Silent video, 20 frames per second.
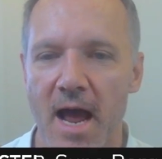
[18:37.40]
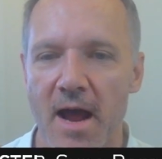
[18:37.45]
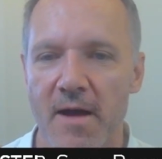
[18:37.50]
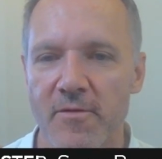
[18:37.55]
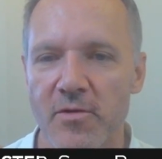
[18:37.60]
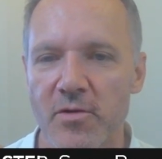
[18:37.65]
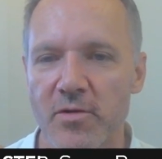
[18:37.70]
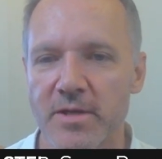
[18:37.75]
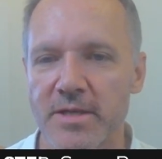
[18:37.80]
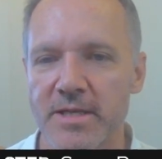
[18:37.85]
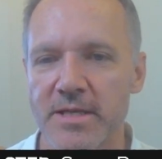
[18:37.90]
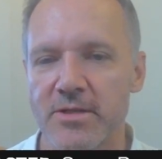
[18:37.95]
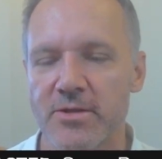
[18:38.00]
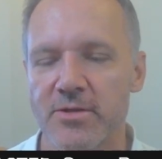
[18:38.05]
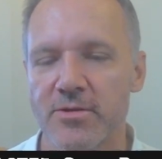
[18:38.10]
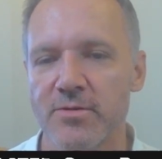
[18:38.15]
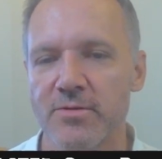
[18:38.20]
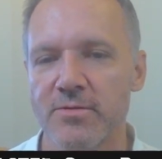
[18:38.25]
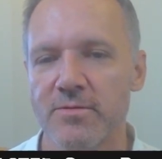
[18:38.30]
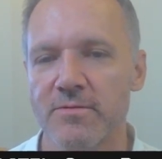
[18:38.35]
rook
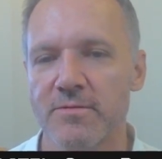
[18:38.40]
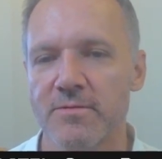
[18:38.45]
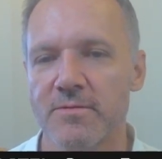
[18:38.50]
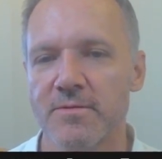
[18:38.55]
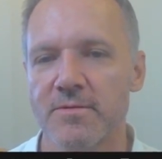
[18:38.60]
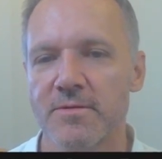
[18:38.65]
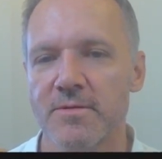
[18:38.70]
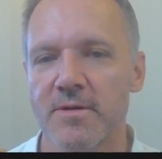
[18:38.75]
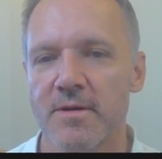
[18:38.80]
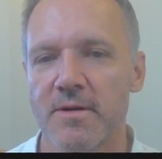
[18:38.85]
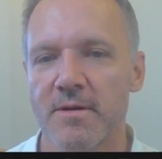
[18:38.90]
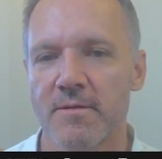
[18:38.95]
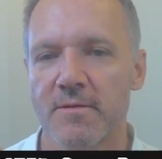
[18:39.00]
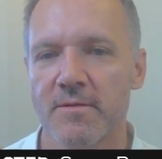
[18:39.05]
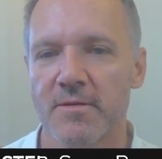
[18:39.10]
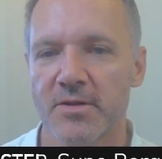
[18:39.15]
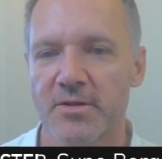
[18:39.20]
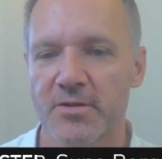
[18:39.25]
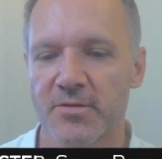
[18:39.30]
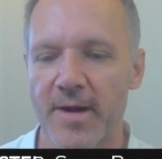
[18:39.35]
d2,
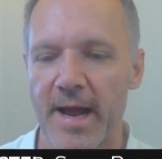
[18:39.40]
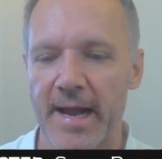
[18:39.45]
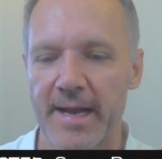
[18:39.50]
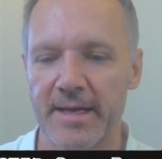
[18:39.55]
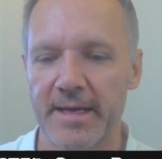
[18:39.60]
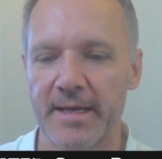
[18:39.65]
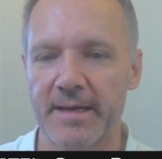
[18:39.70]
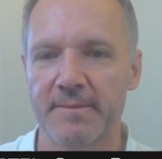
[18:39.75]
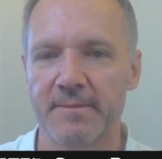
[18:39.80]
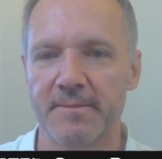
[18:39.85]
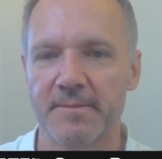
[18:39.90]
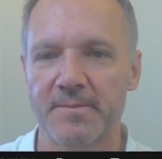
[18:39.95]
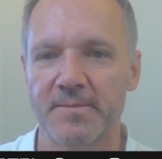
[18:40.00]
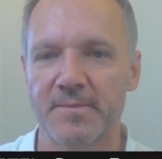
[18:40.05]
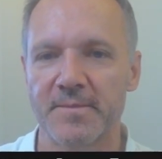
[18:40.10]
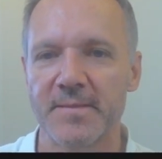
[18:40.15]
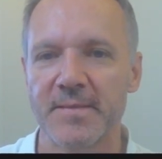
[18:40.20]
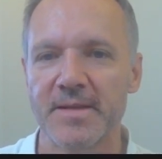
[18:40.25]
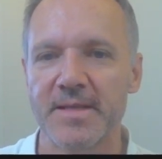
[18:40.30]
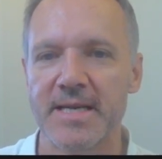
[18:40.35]
threatening
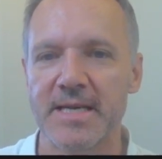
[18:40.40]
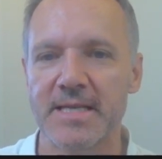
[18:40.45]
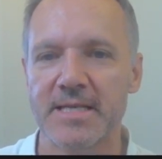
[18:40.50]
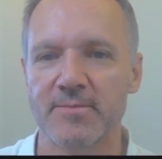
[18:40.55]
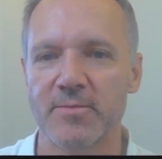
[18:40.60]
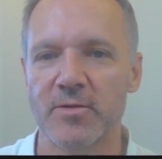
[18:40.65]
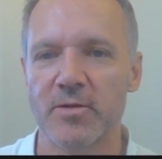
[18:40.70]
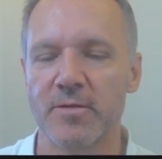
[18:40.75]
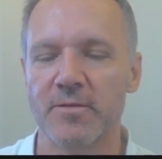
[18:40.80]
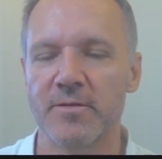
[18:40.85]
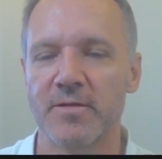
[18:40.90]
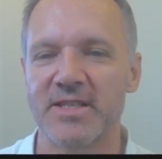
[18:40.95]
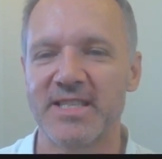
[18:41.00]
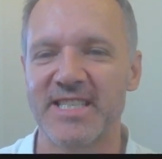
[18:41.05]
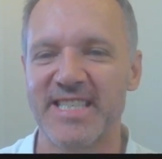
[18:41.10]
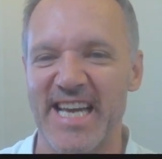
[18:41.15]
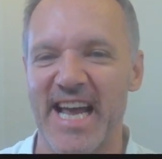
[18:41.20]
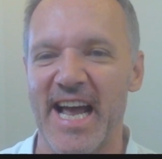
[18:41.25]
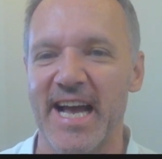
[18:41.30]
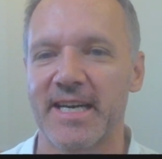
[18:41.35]
this move,
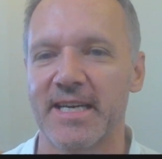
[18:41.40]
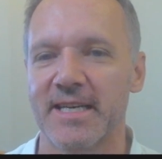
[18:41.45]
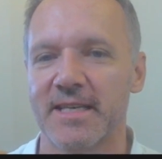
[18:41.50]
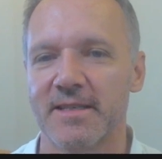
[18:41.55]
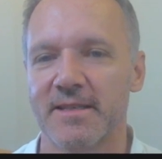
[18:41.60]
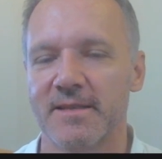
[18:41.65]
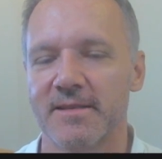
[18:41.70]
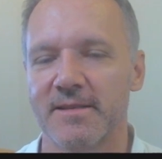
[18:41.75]
check.